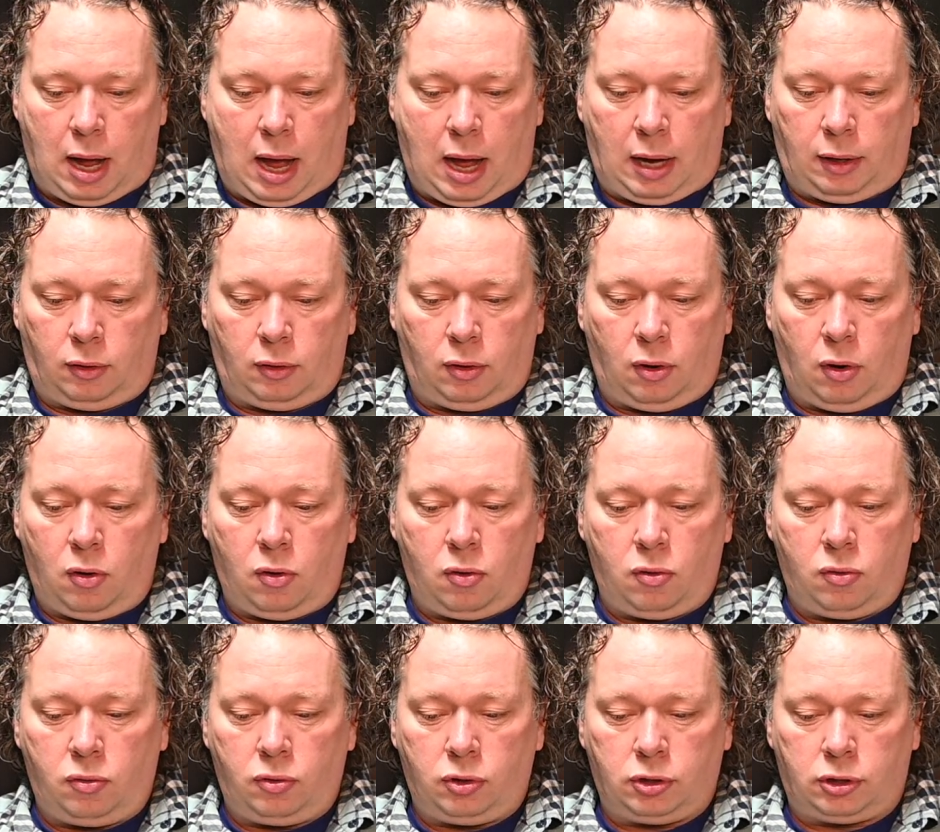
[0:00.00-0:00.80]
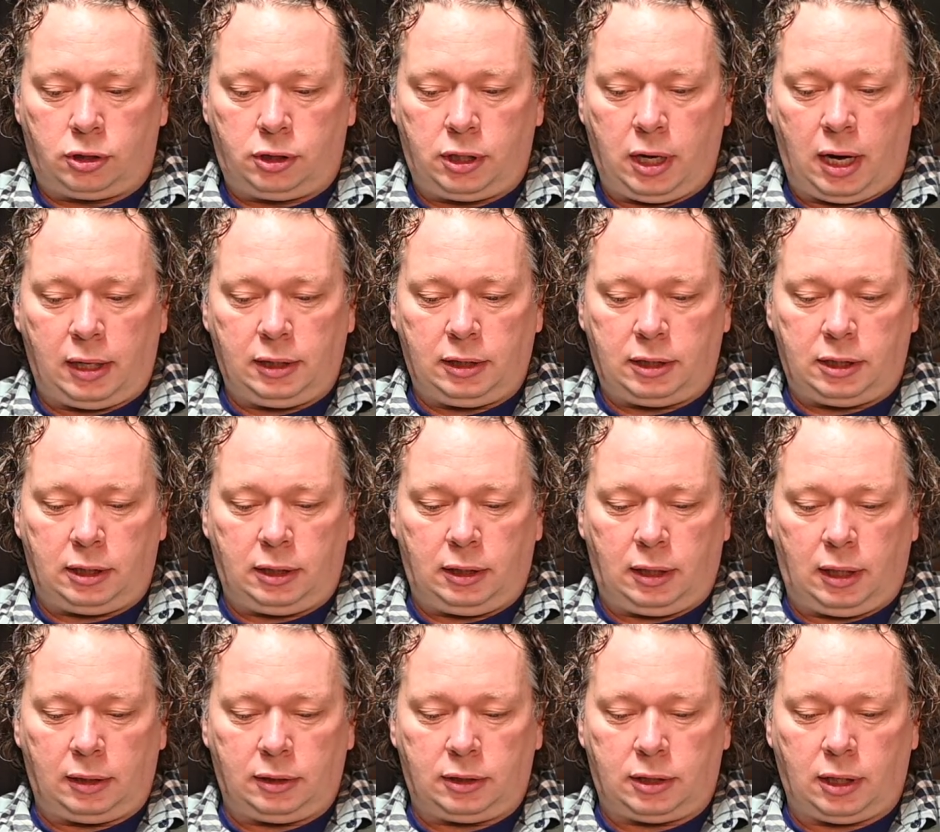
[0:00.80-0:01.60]
I don't know who's
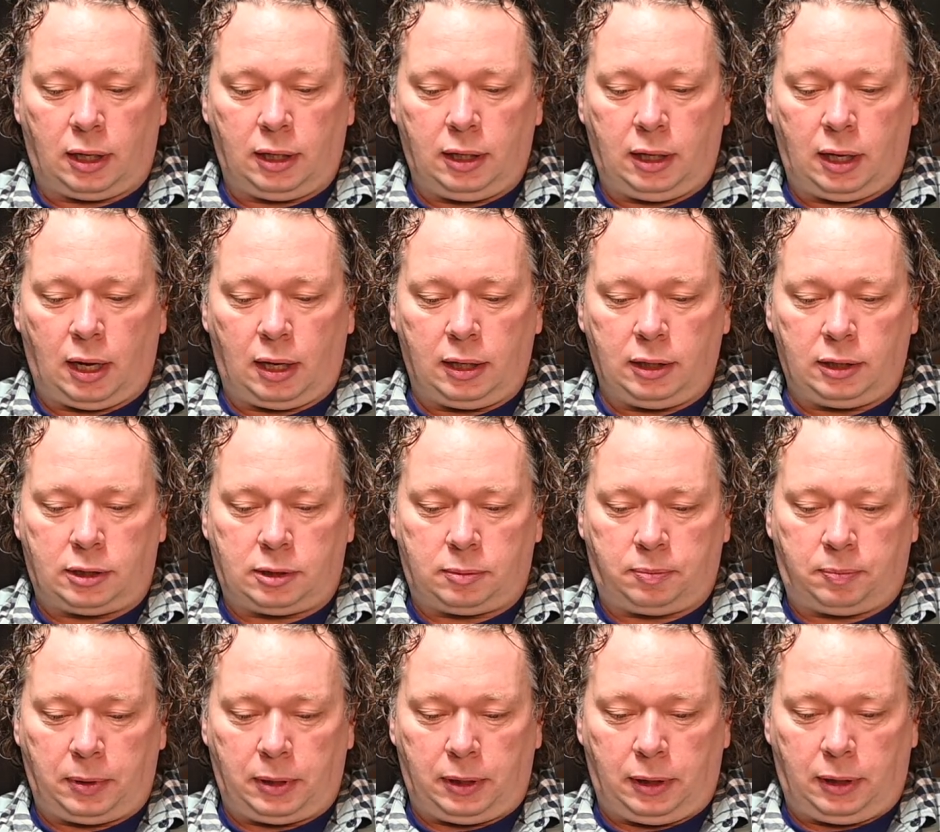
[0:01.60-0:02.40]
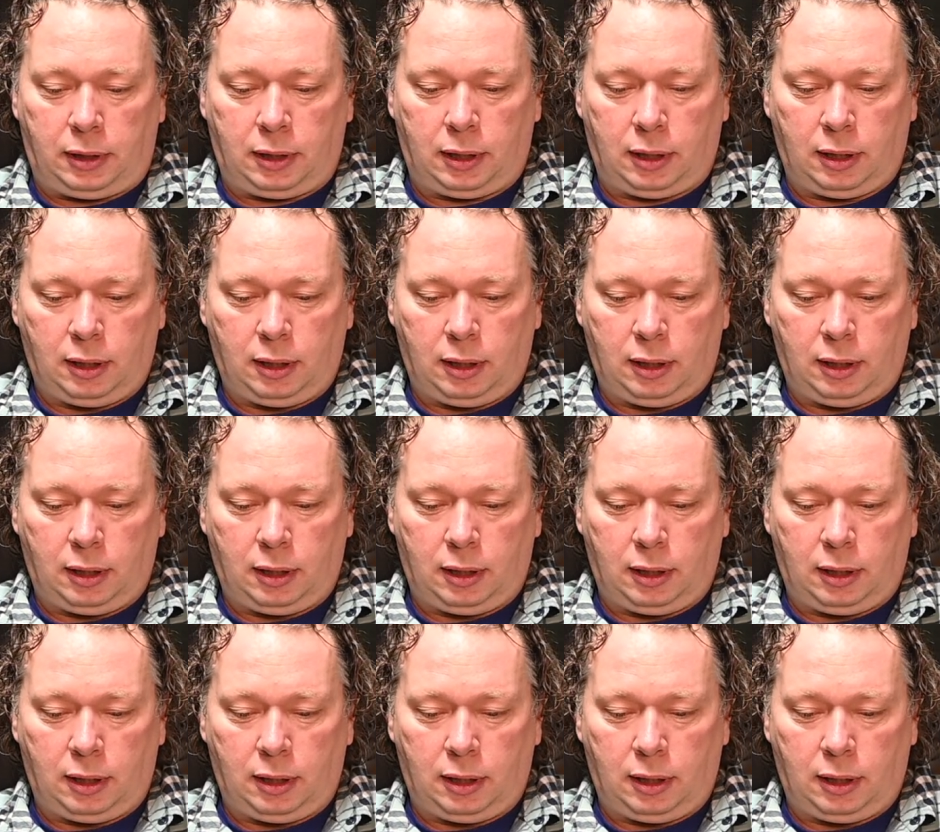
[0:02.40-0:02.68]
JHP.